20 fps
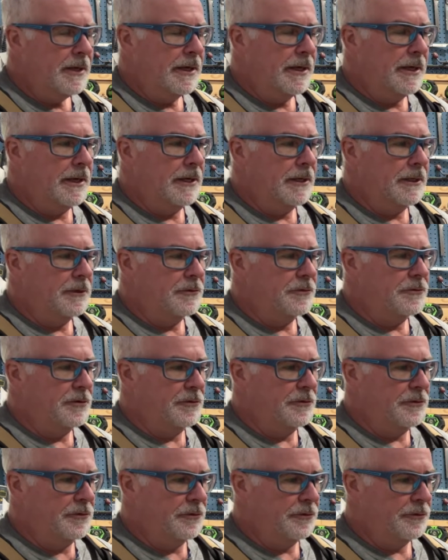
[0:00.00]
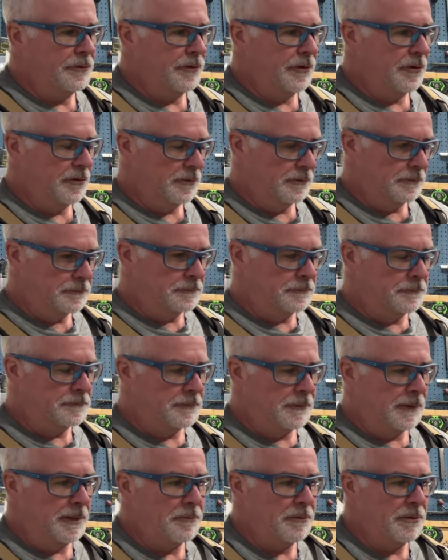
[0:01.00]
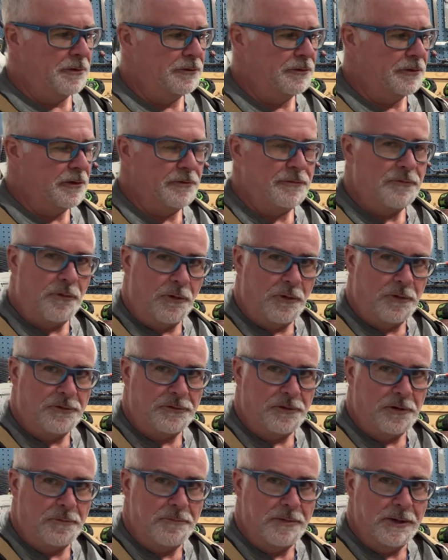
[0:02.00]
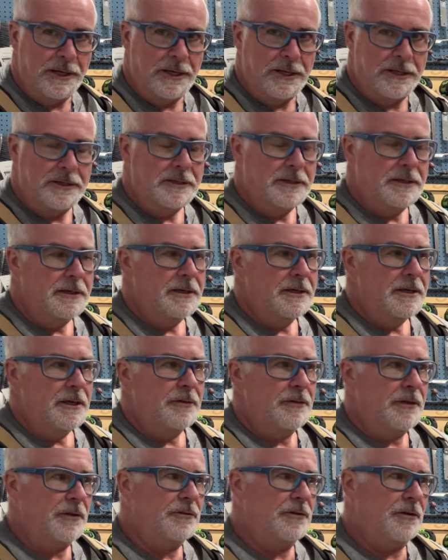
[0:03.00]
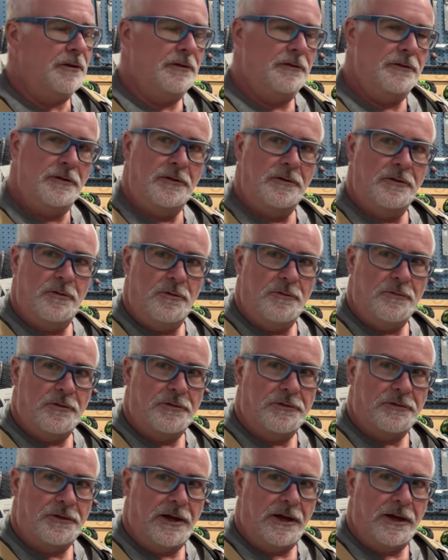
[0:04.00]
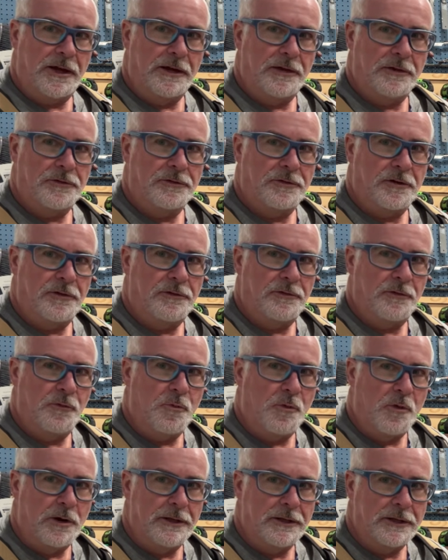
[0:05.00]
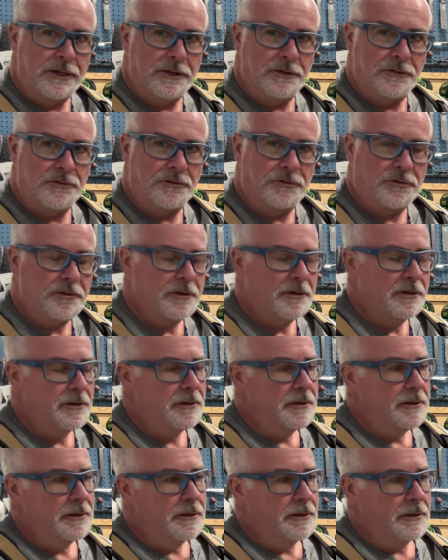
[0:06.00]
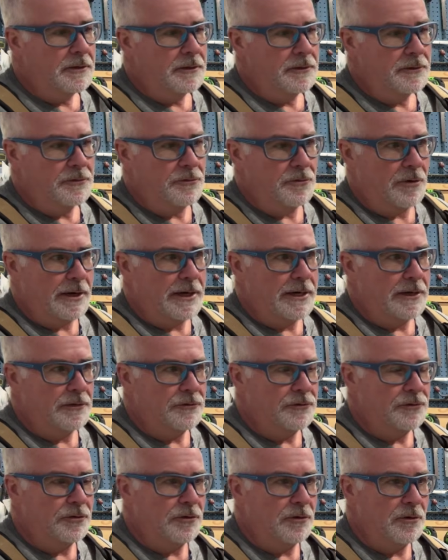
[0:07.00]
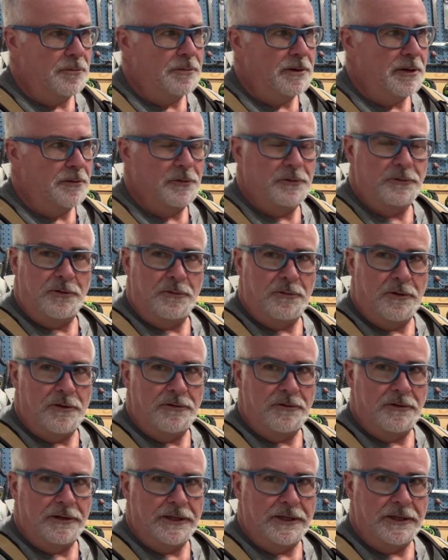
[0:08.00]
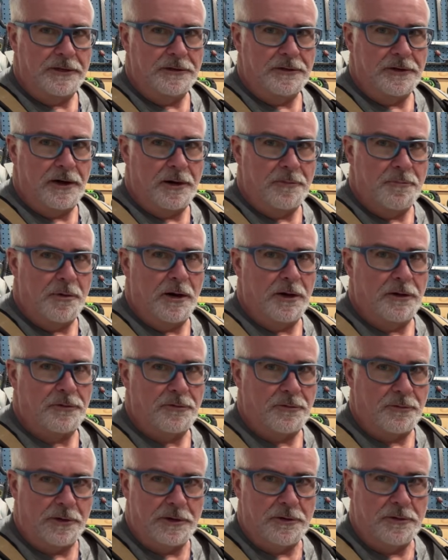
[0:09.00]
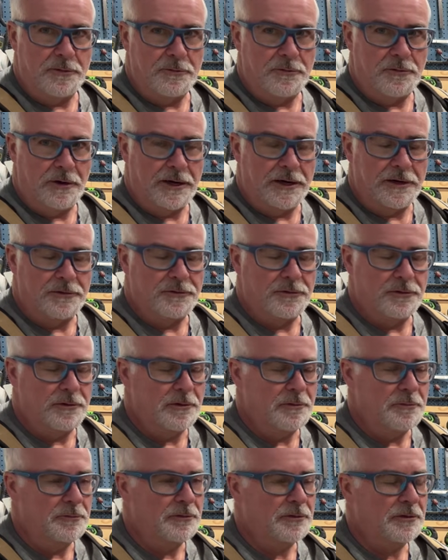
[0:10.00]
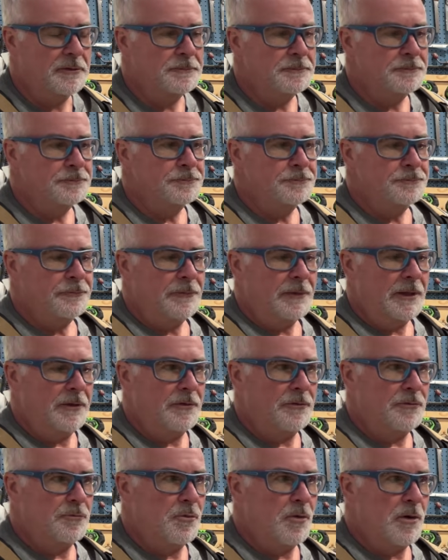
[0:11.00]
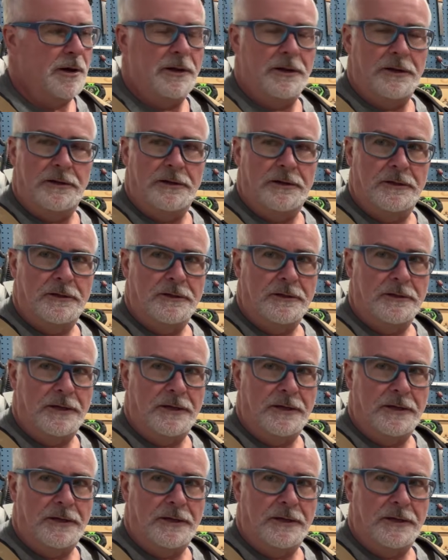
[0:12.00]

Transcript: And to do so, I'm using a Forstner bit that's a little oversized of the 1-inch drain tube that was originally in there. I bought 3 new drain tubes, and there's one